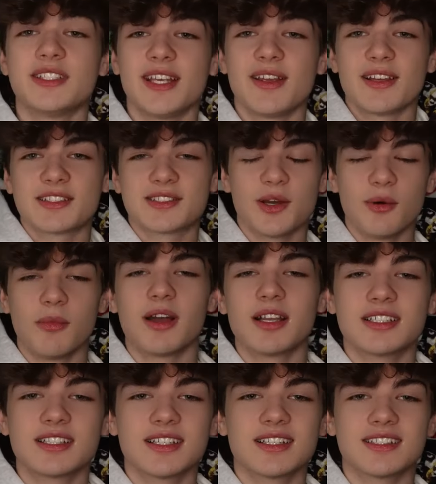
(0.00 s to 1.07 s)
thank you guys so
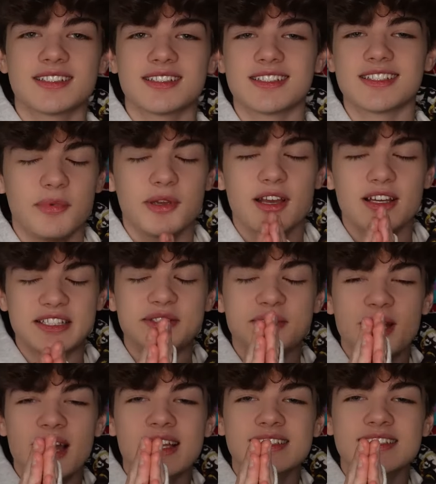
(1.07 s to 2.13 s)
much because of you
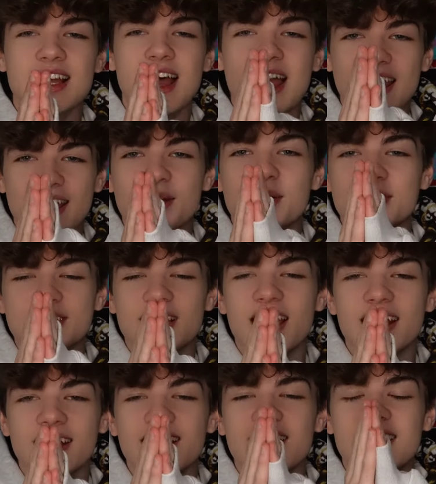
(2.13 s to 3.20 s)
guys, I can go to
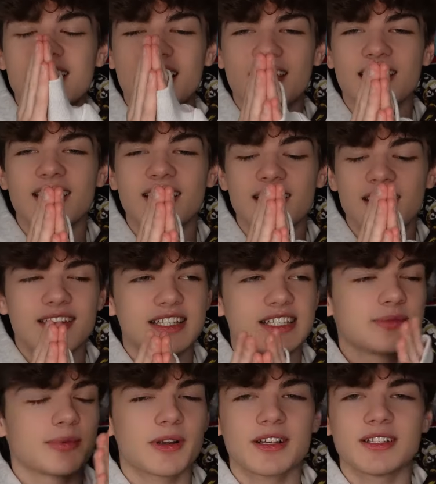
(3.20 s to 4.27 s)
China and I can
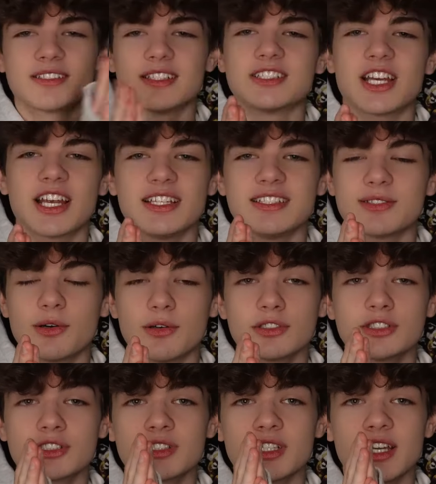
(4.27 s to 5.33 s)
experience the Chinese
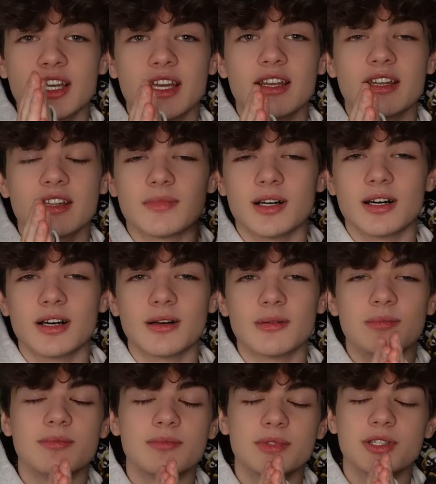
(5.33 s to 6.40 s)
culture and
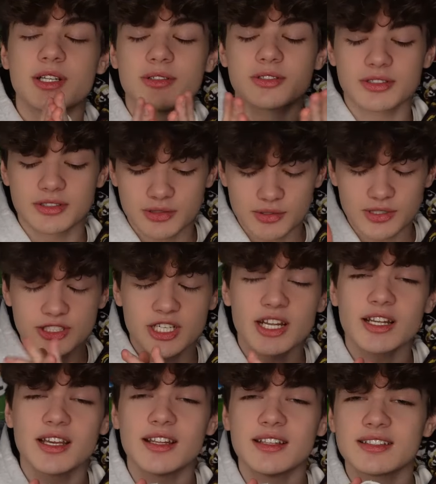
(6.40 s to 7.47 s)
you know, just tour China,
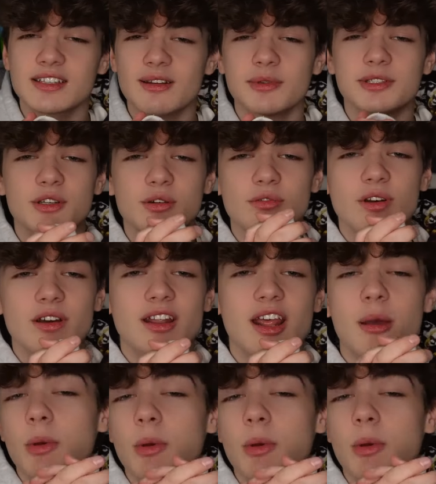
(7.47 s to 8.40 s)
and it's gonna be so fun. And I'm